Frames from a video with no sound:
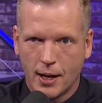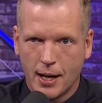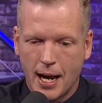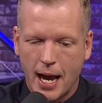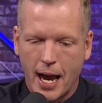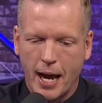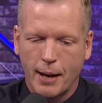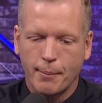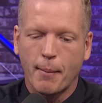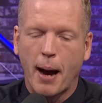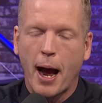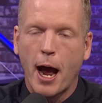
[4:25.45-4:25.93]

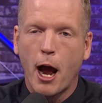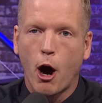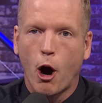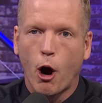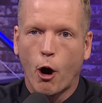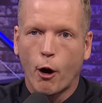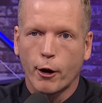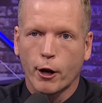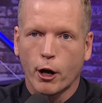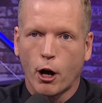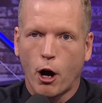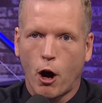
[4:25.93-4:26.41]
In my
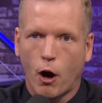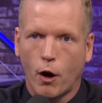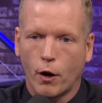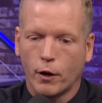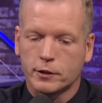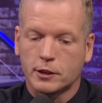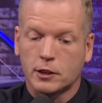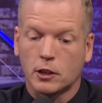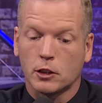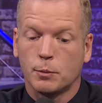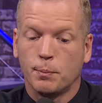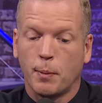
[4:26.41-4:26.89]
heart of
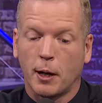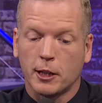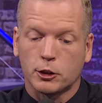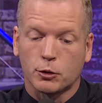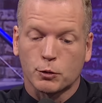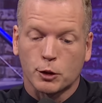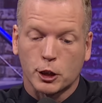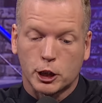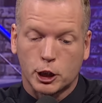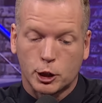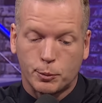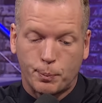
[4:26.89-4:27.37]
hearts, as much
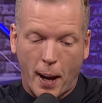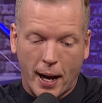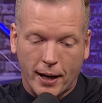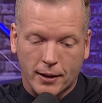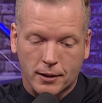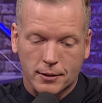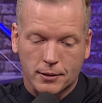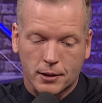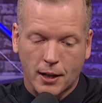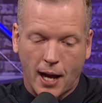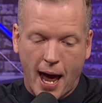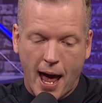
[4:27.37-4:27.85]
respect
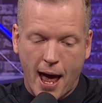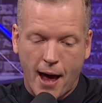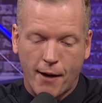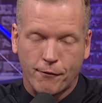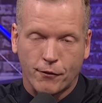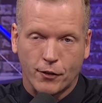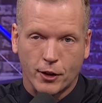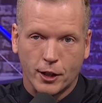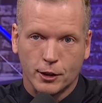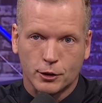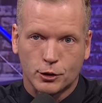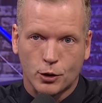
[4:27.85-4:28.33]
as I have
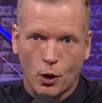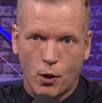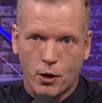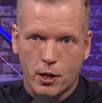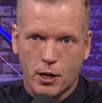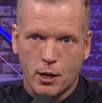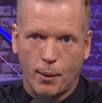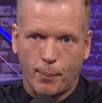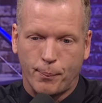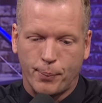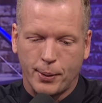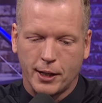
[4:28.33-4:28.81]
for
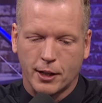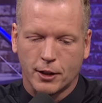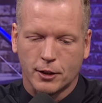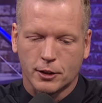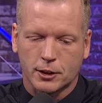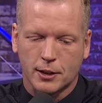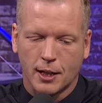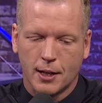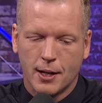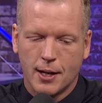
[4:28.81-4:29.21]
Antonio Pierce,